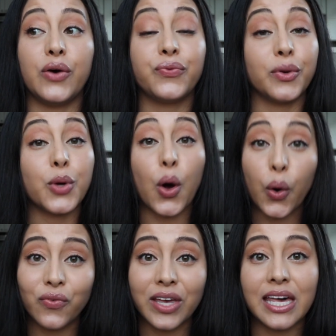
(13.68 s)
from
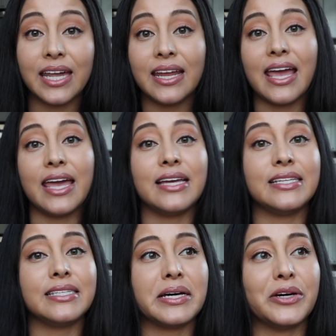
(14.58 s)
COVID
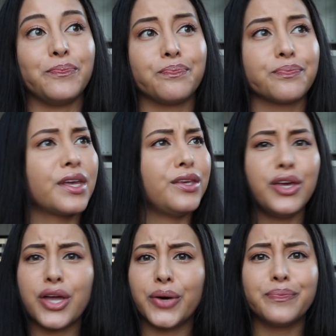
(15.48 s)
and
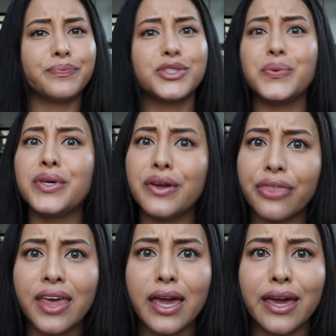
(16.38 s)
you know, doing
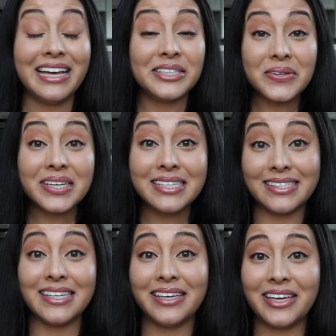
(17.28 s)
your thing. As you can
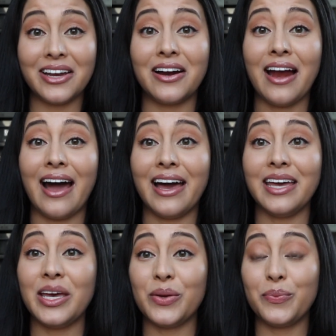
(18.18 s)
see here,
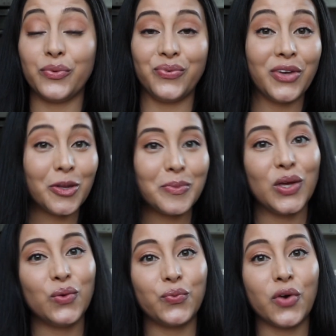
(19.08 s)
I am
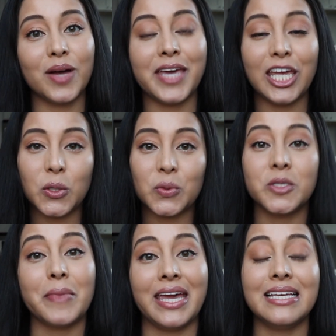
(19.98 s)
filming from a new
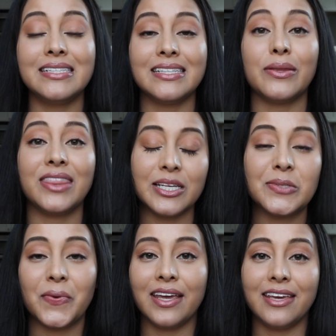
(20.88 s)
space.
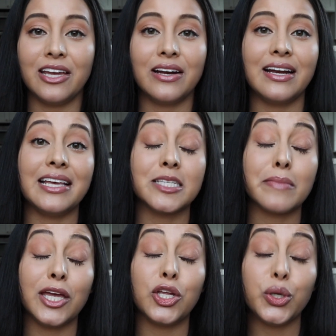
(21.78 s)
This right here is
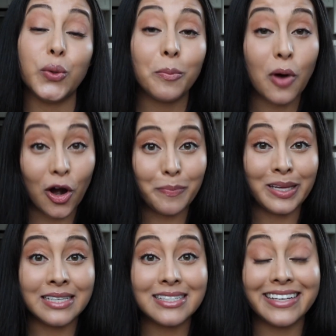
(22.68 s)
my new
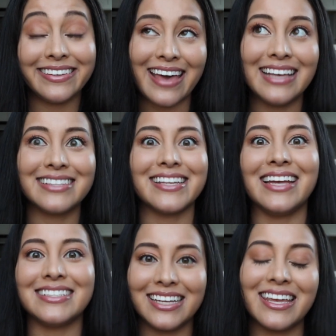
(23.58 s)
apartment. Yes,
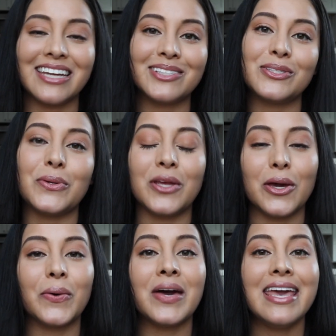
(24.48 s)
I did get a
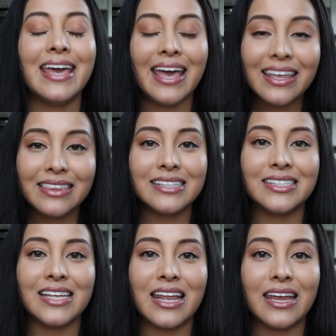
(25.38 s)
studio in the
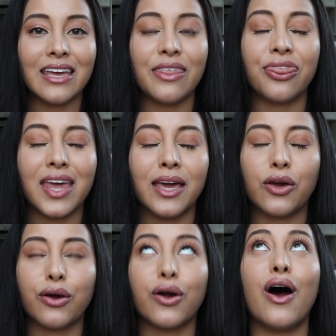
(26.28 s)
city.
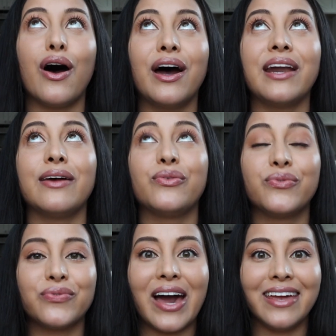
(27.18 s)
Thank God,
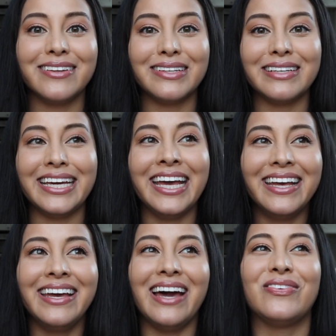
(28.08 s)
finally.
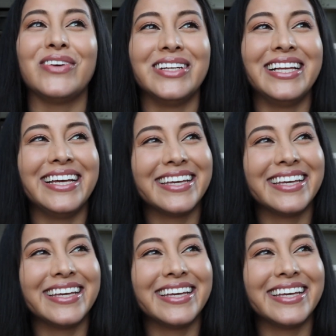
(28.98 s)
I feel like,